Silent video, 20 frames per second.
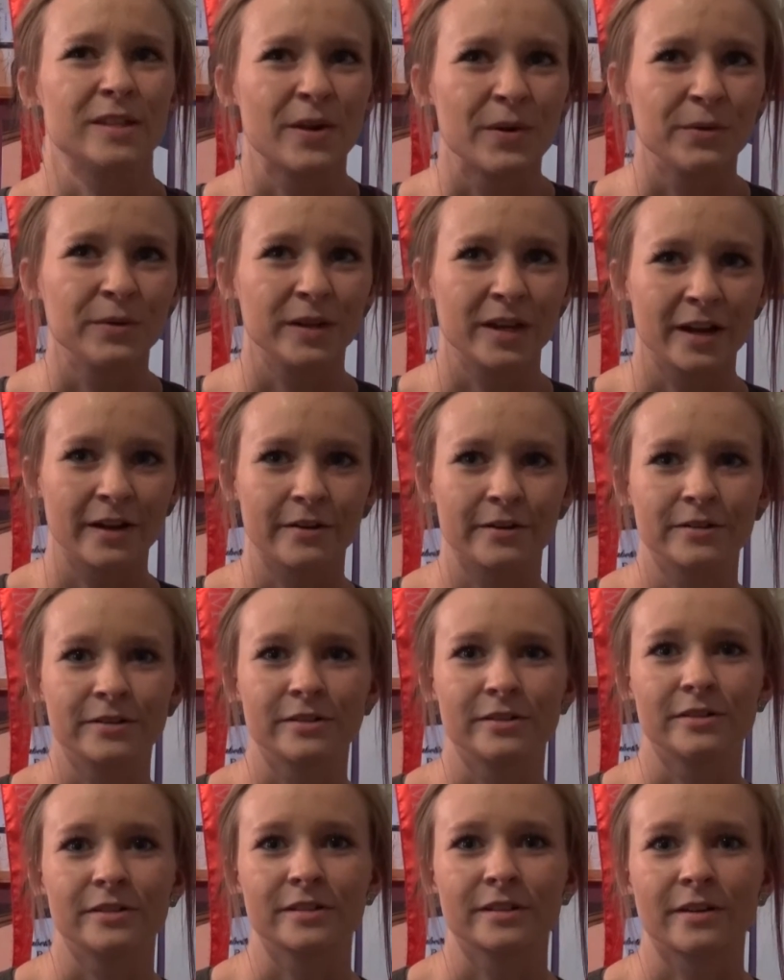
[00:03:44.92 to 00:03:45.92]
own
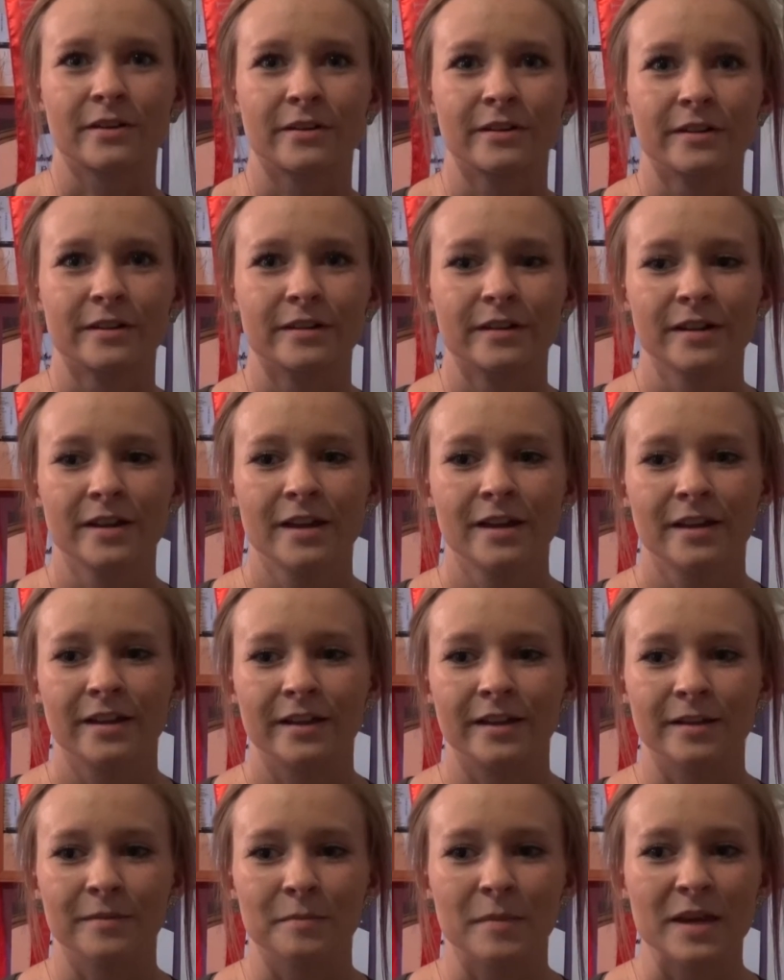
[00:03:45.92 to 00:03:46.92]
characters are
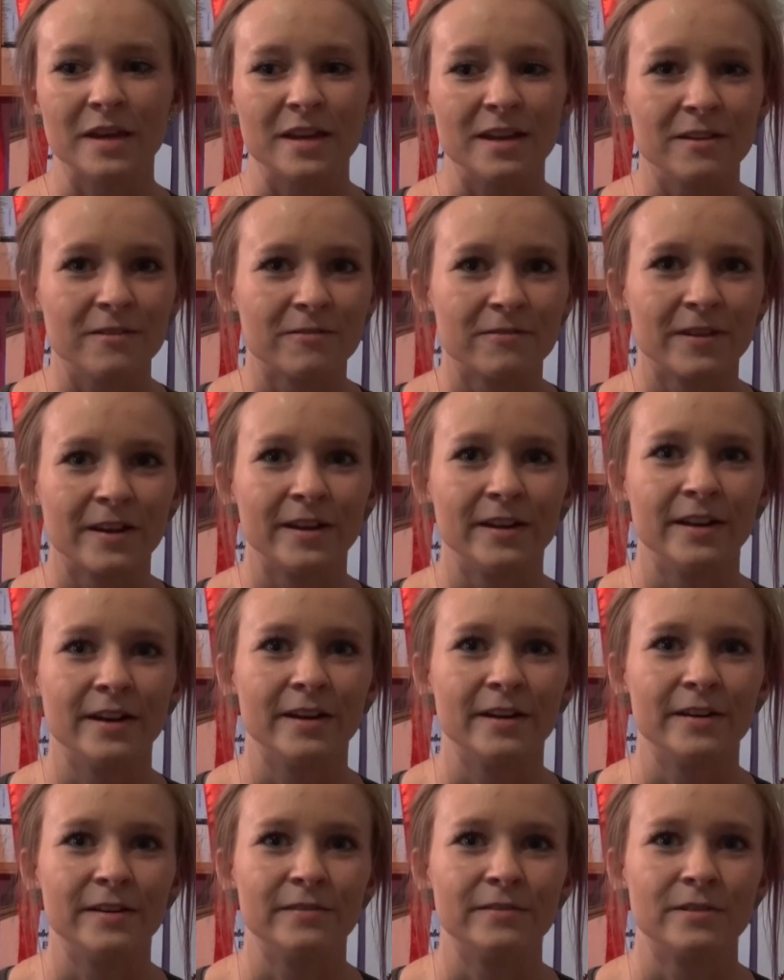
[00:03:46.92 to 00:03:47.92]
like making fun
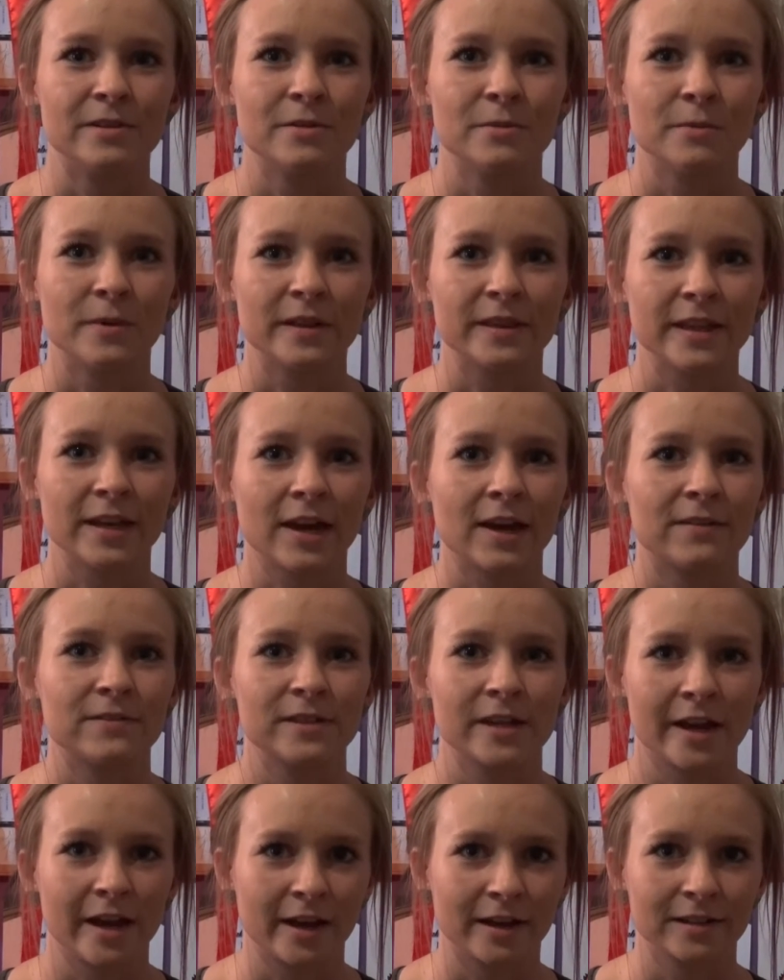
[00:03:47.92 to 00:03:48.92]
of what they have
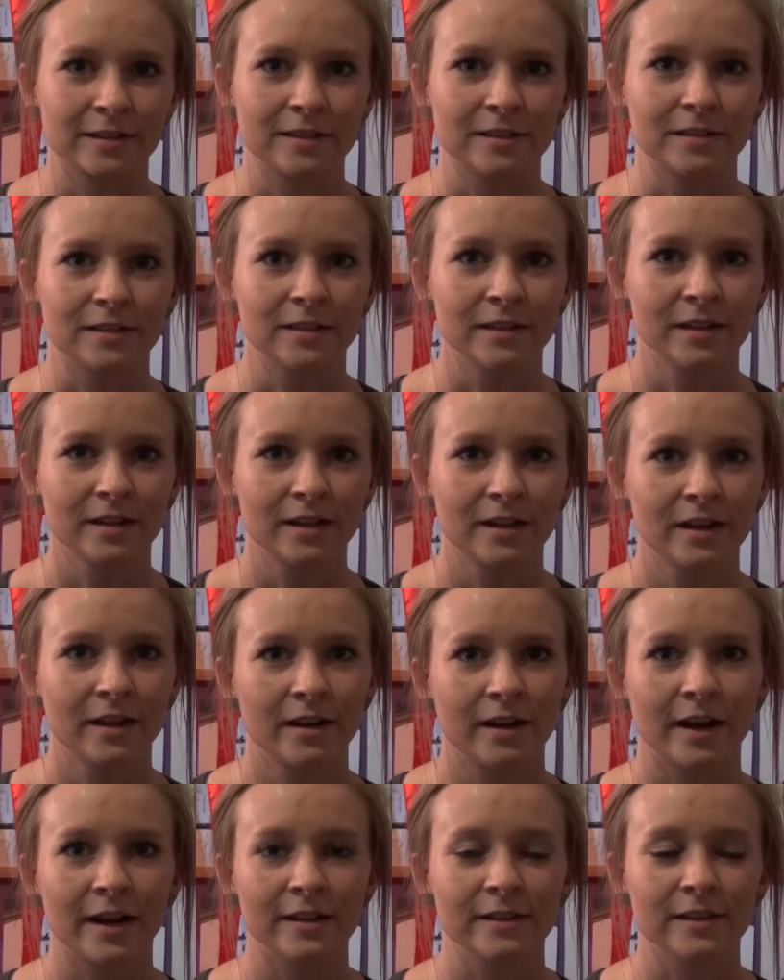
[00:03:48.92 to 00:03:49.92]
to act in.
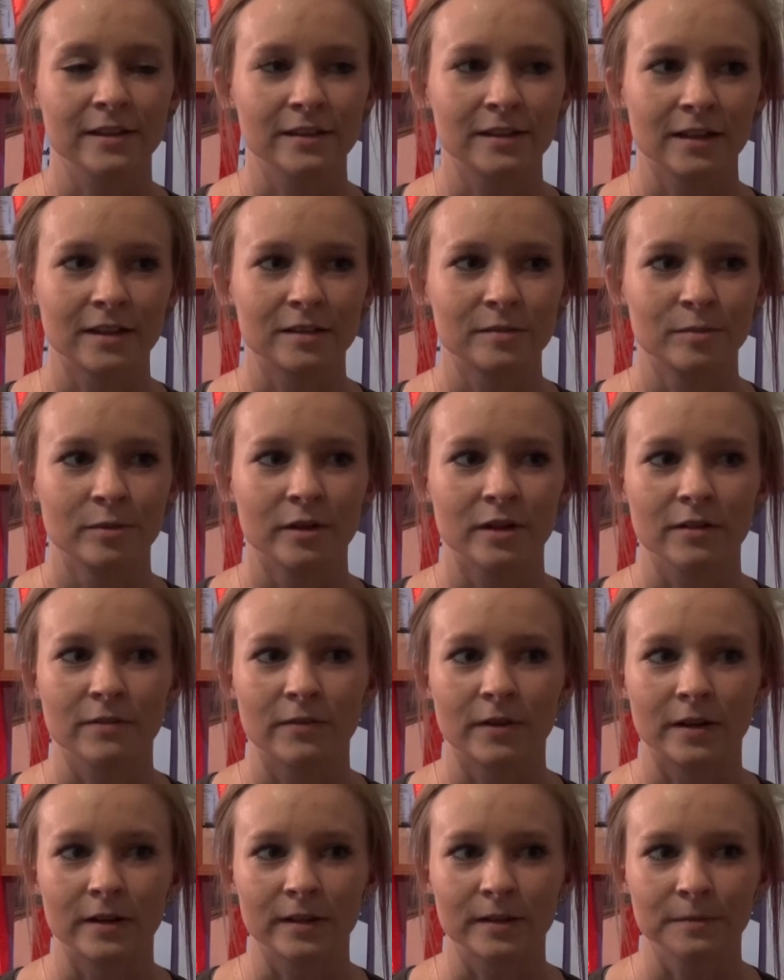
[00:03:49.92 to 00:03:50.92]
I think that's pretty
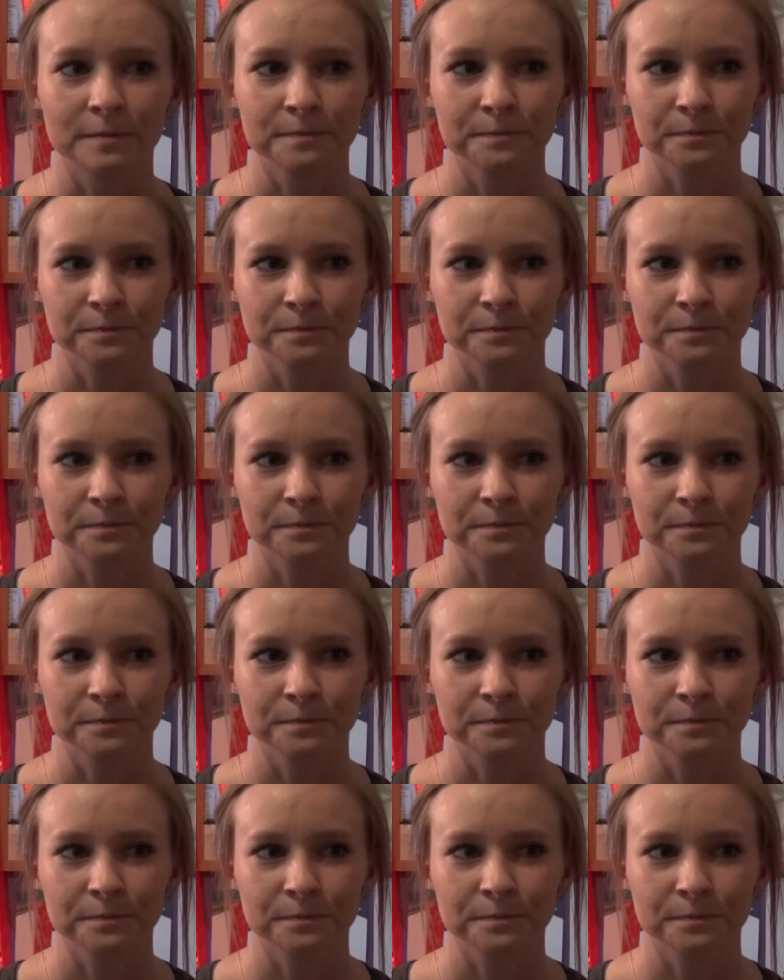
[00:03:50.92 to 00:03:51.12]
funny.